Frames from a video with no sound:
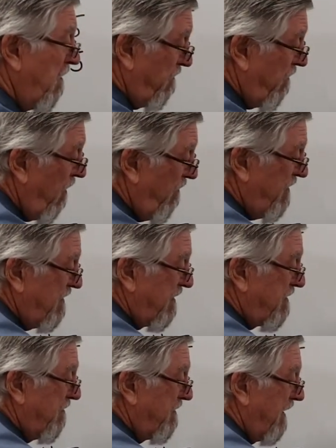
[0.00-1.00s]
5 into
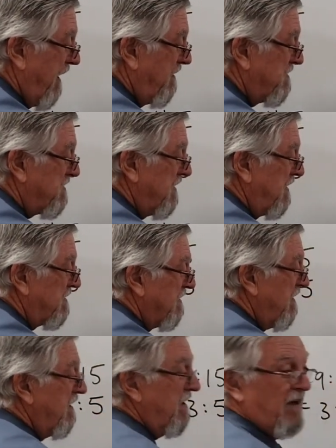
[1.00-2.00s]
30 goes 6,
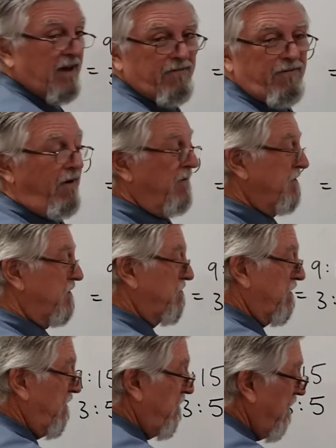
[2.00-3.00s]
and 5 into
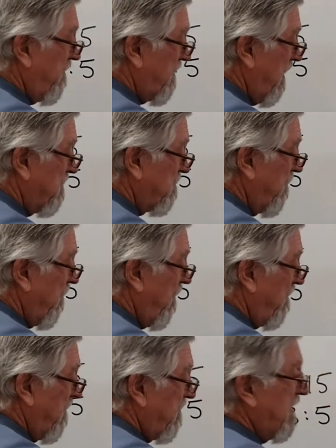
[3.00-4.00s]
25 goes
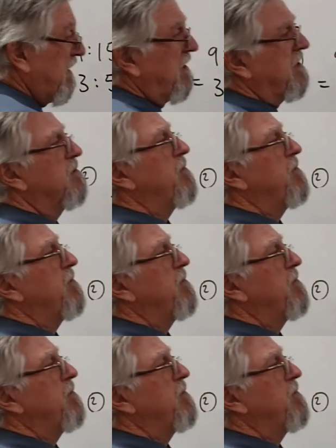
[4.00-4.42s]
5. I'm getting a little